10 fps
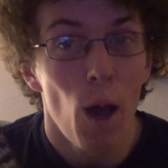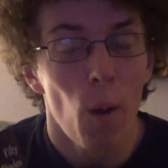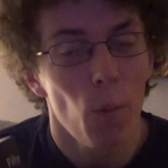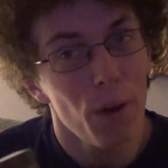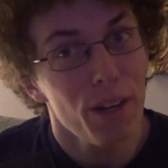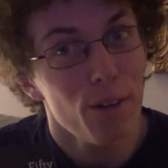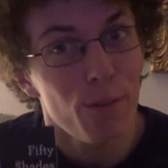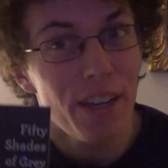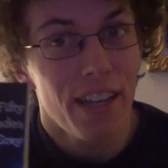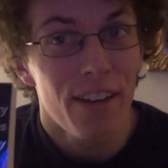We're going to
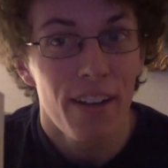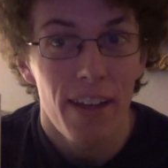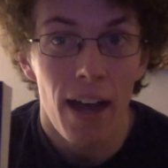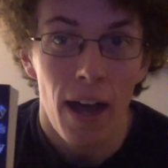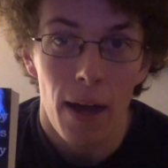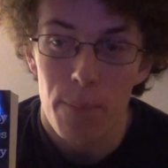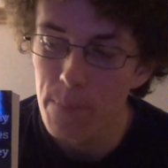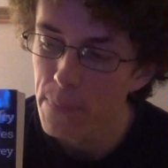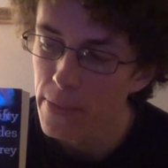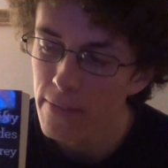read
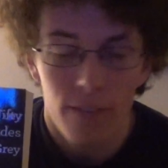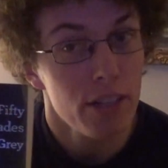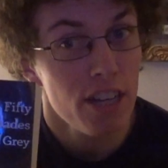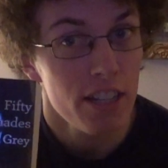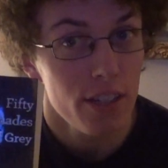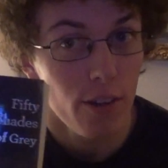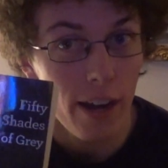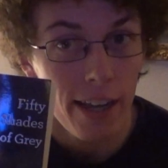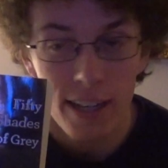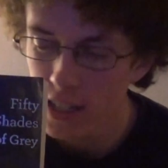um, Fifty Shades of
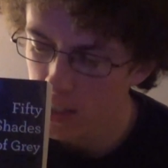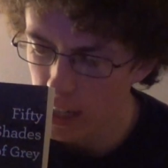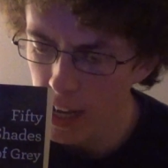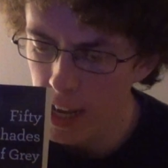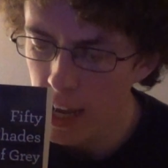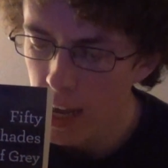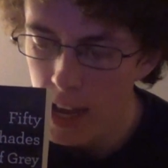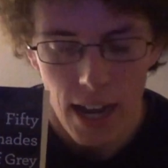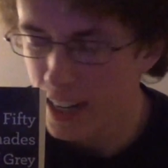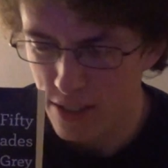Grey, because today
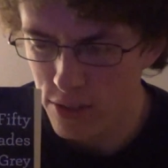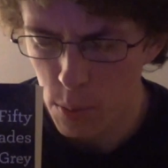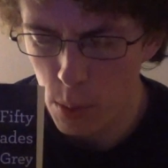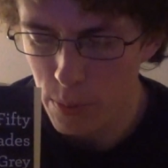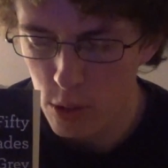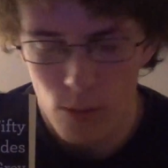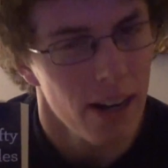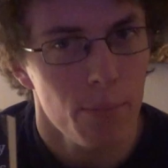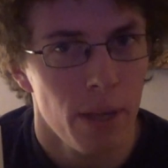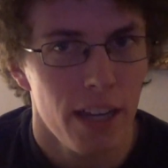I just flipped open to a
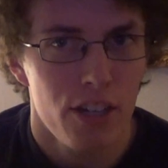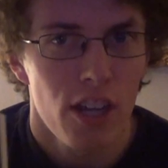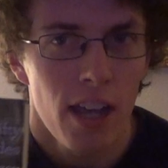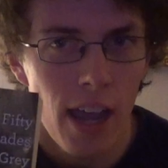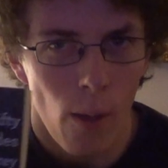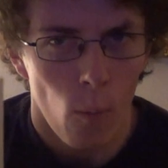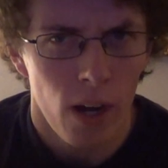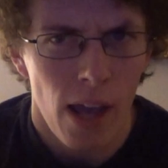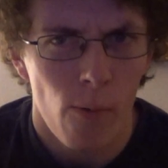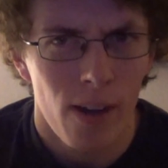random page, and what
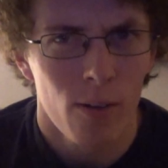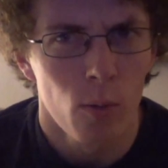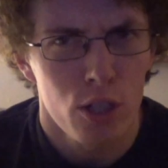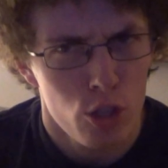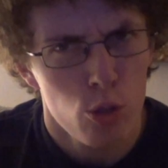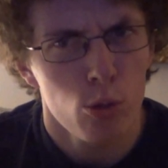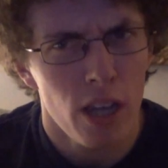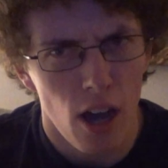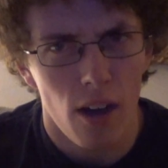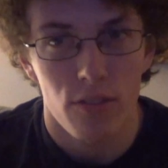I read was
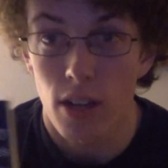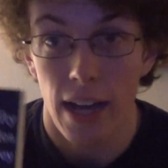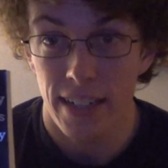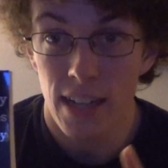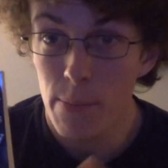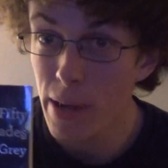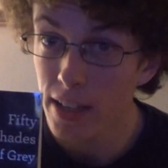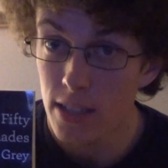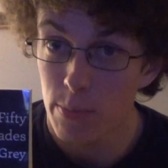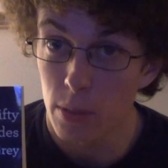truly awful. I did not buy
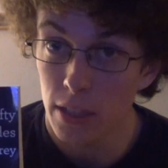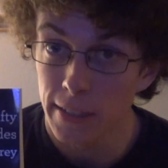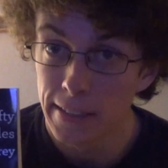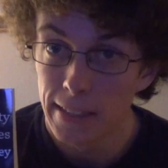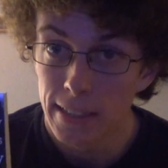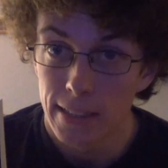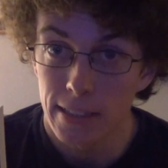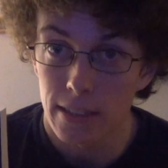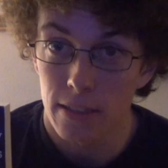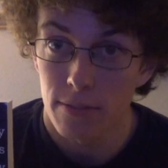this book.
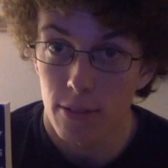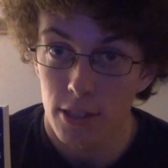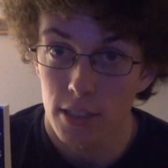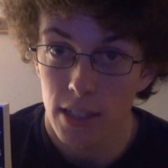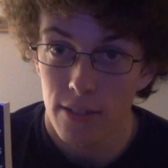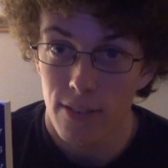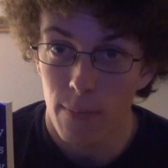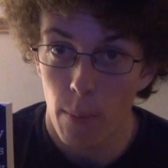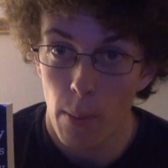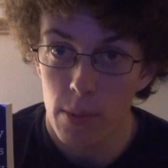This is unfortunately a
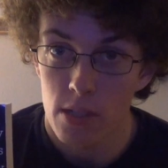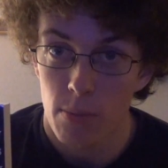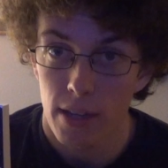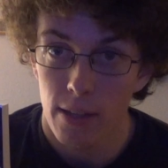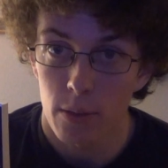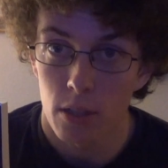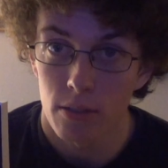family member of mine that will go